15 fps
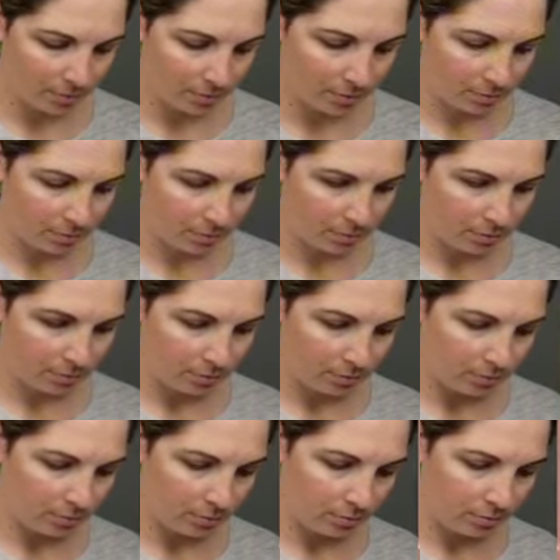
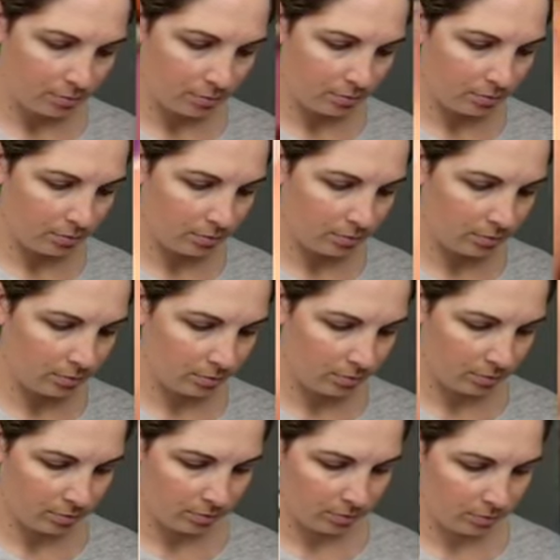
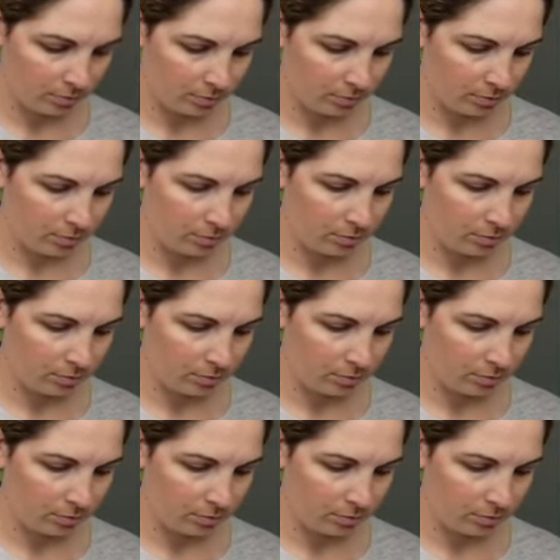(not speaking)